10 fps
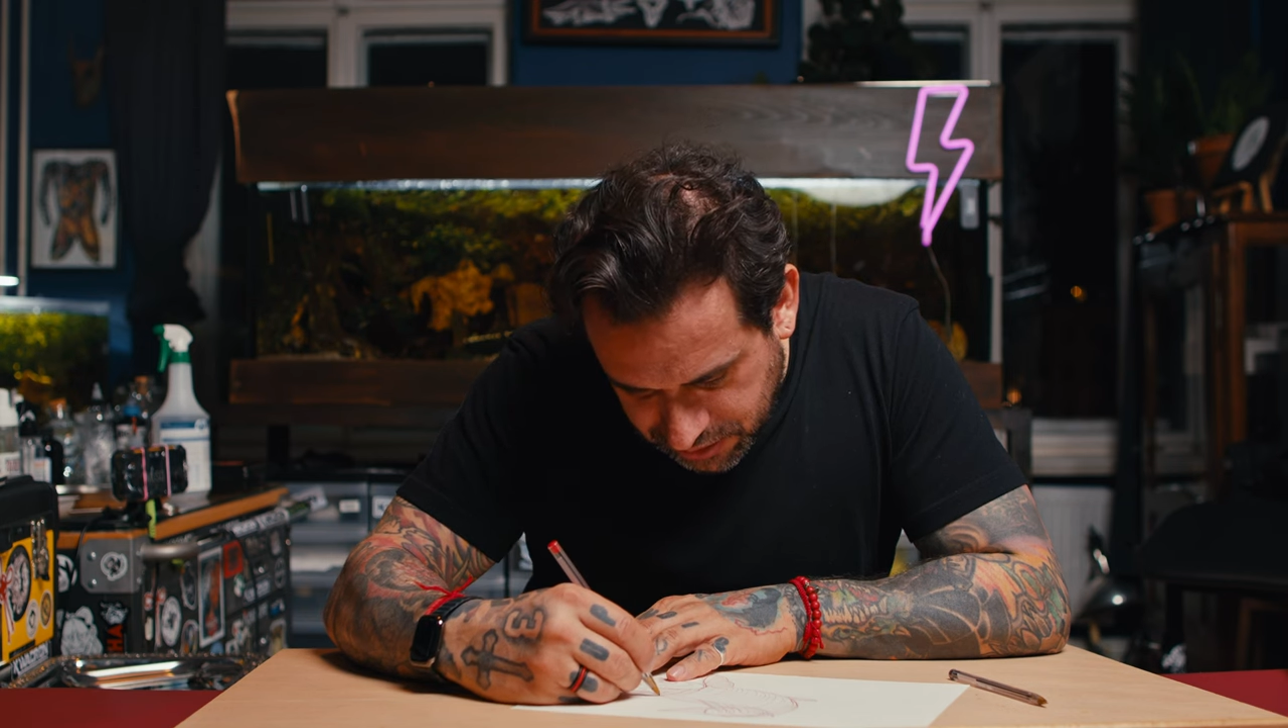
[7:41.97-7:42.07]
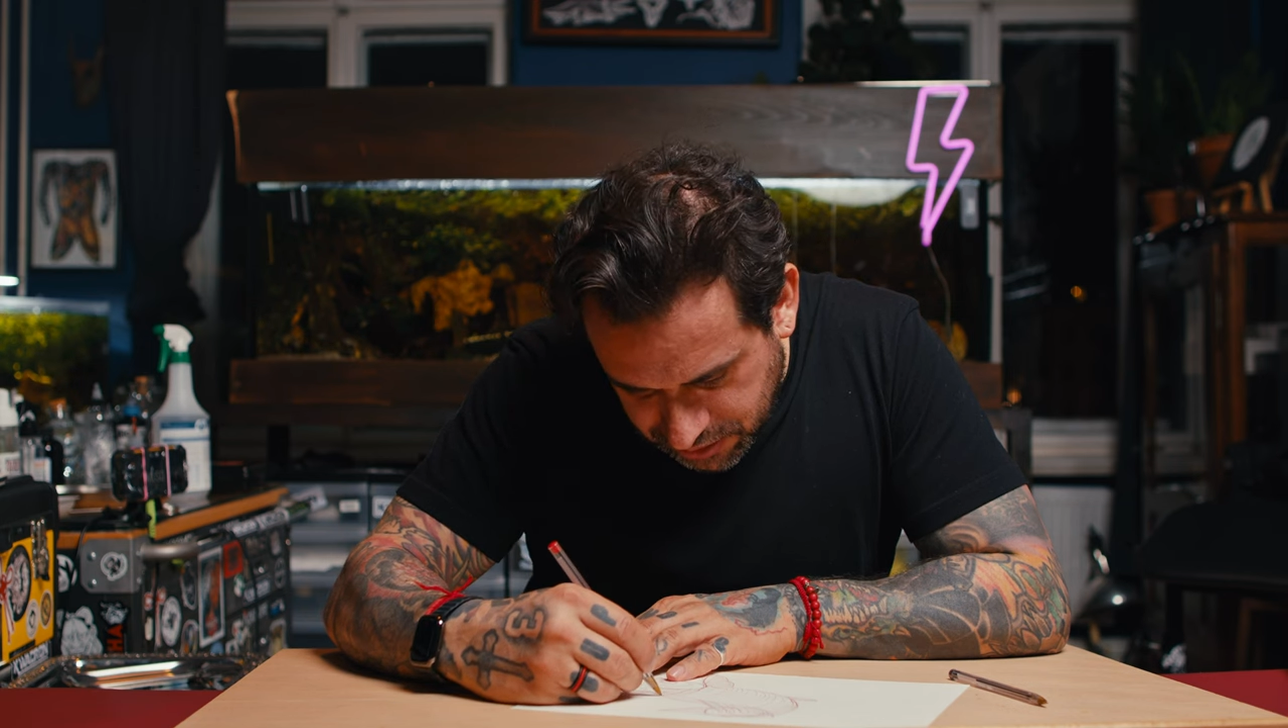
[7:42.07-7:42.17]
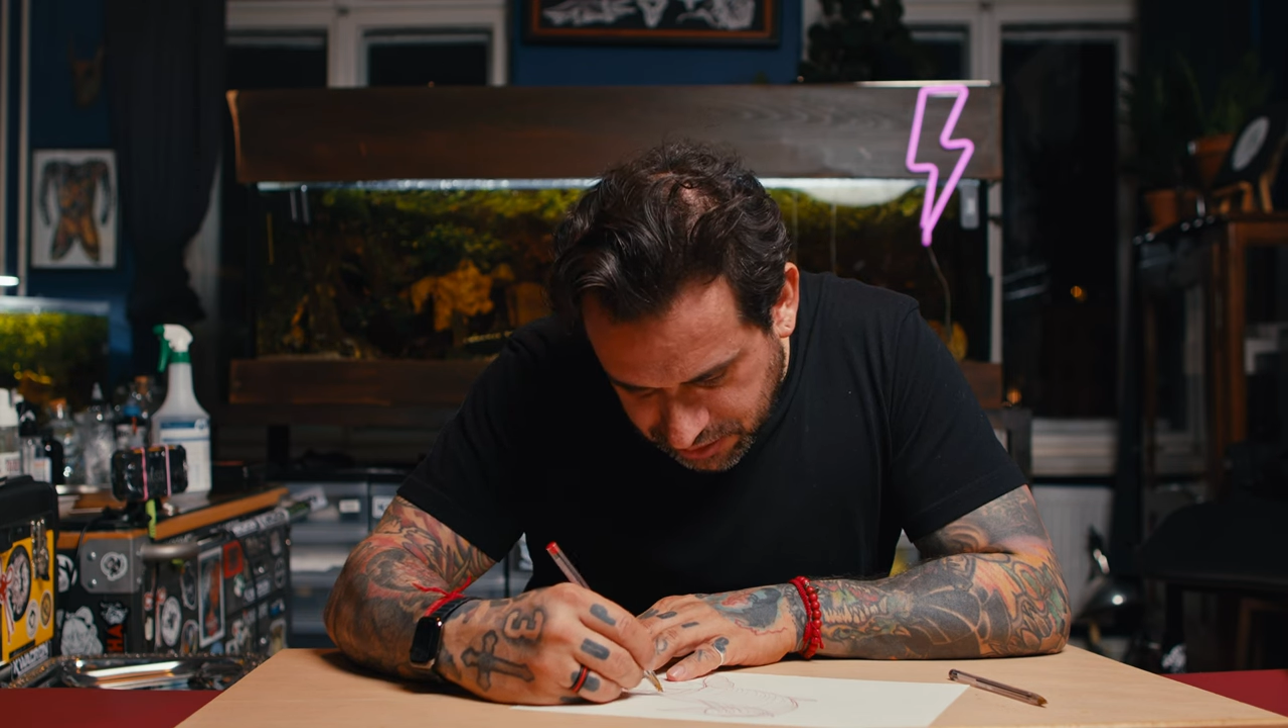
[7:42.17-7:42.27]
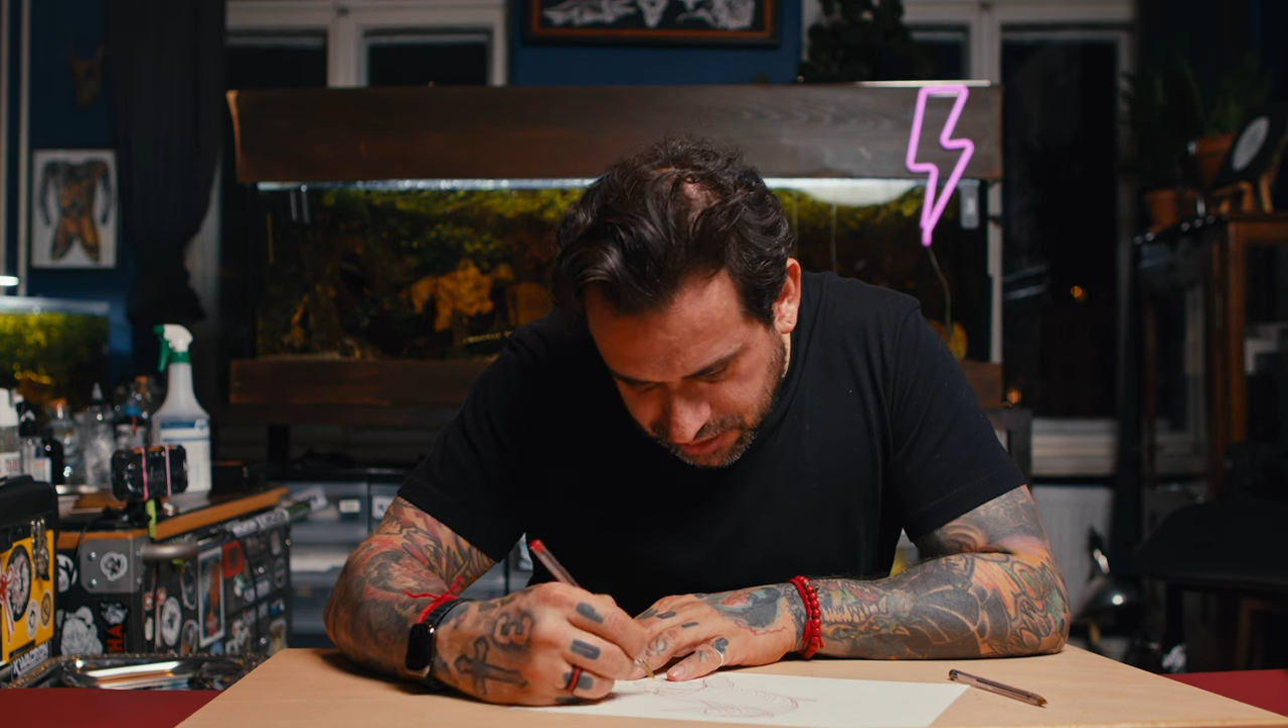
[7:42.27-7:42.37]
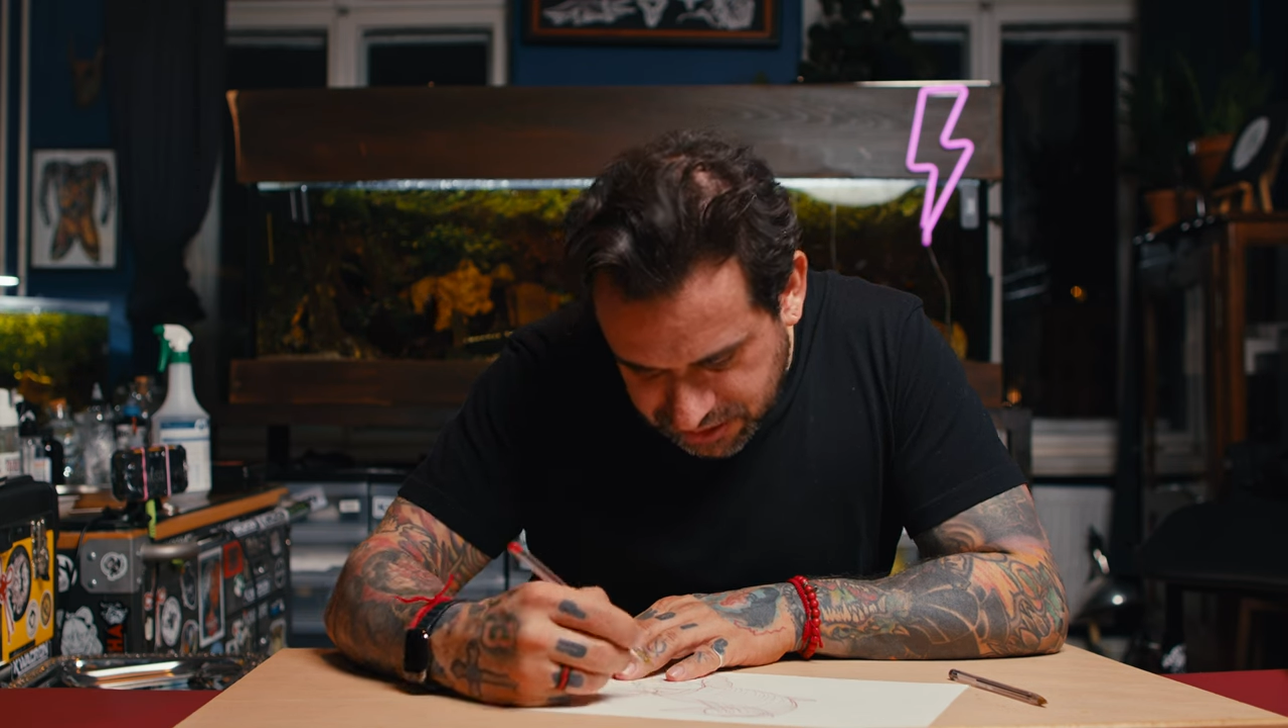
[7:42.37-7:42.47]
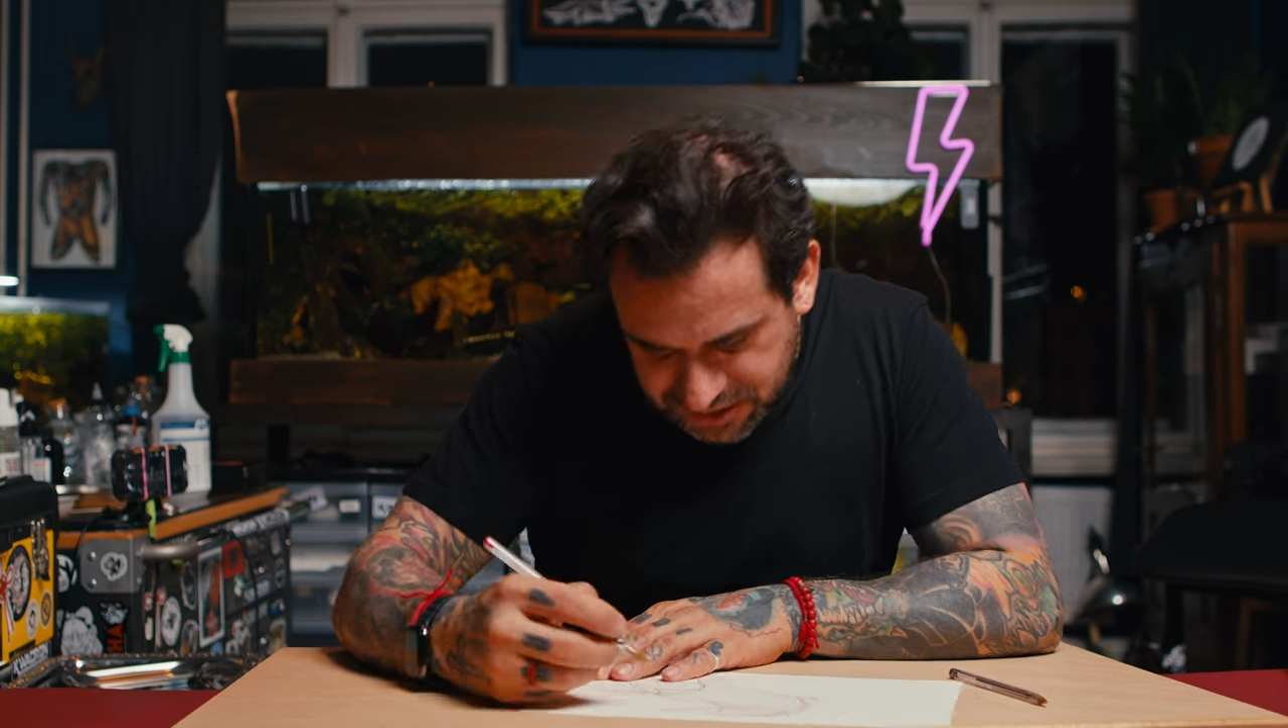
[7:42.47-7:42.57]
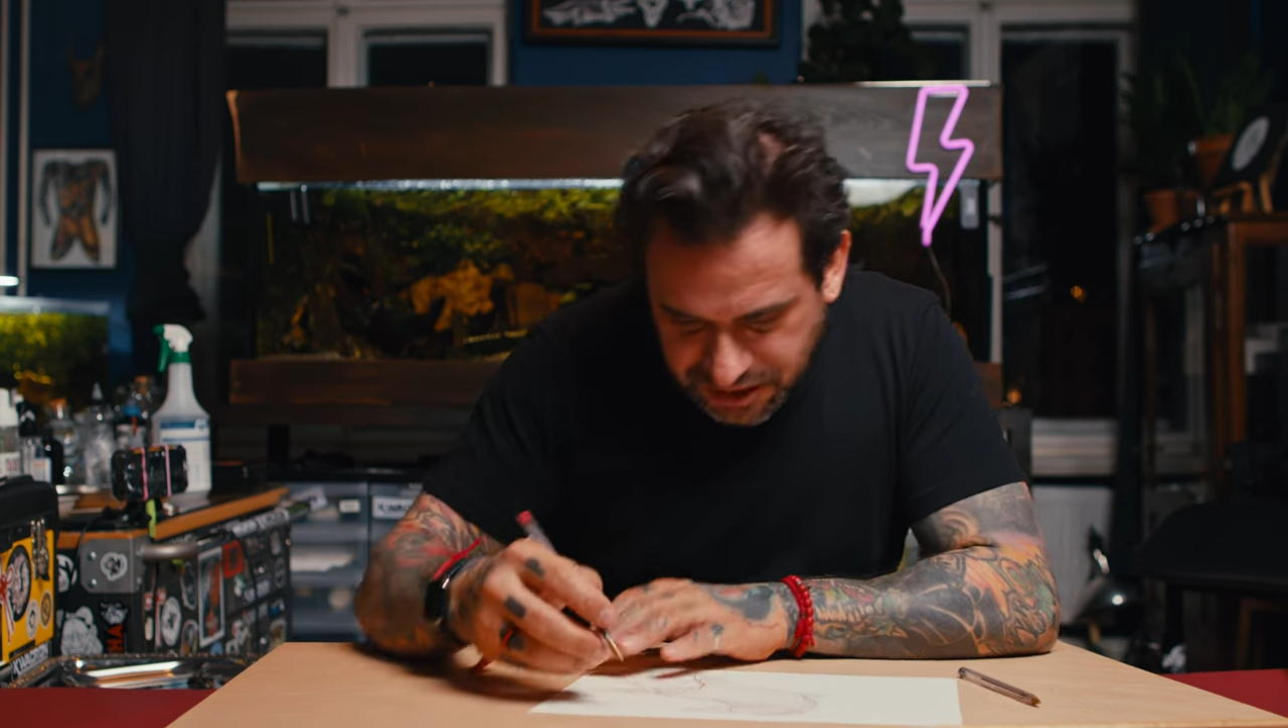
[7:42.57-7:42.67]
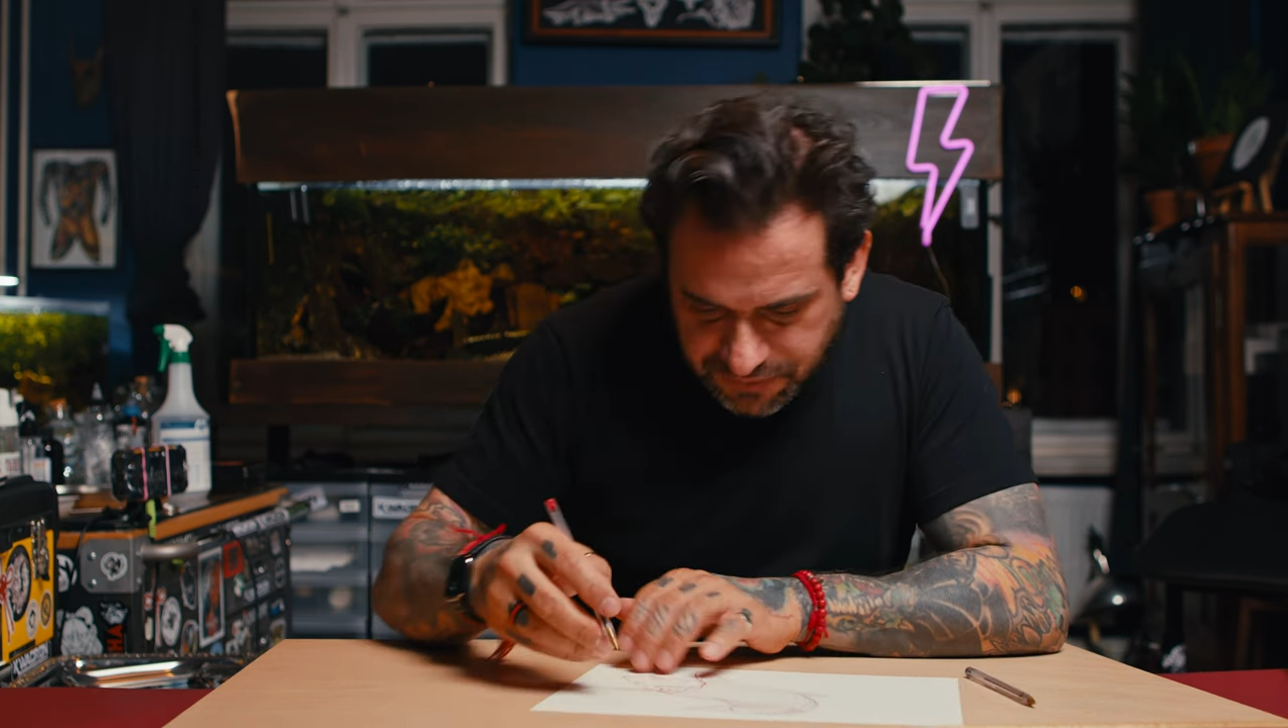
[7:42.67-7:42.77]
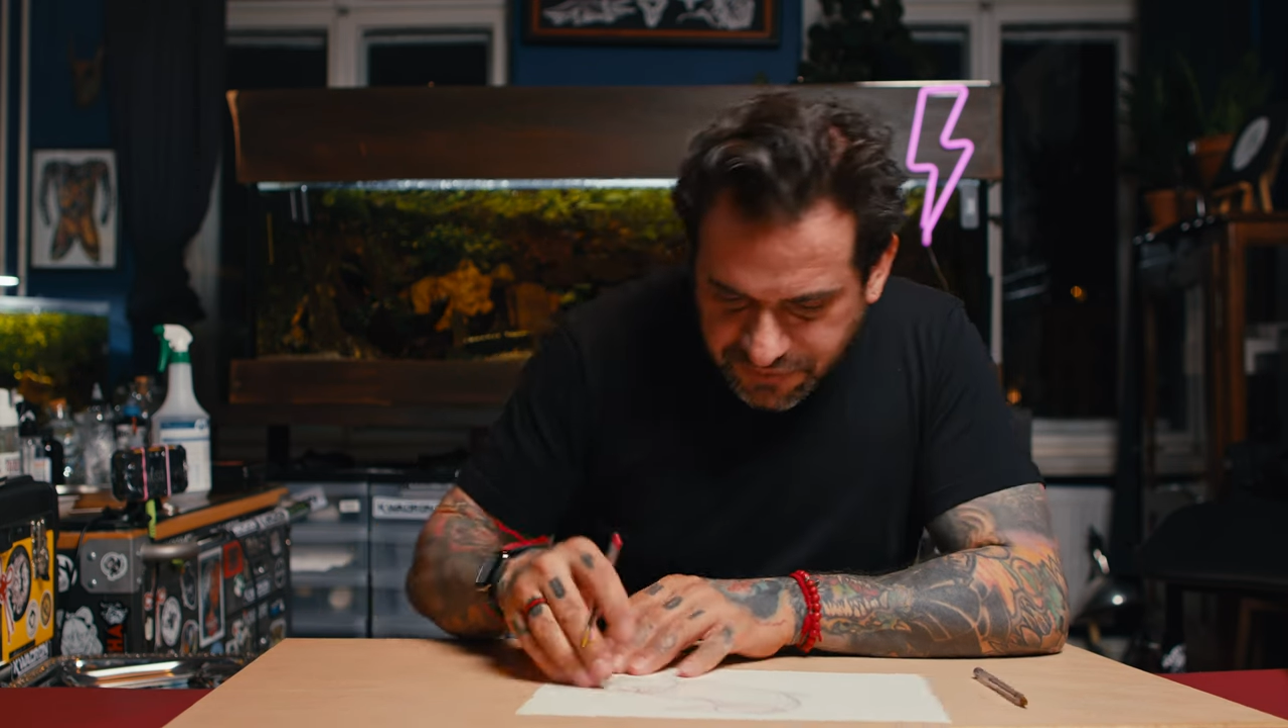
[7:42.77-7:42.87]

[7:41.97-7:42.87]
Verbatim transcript: with the same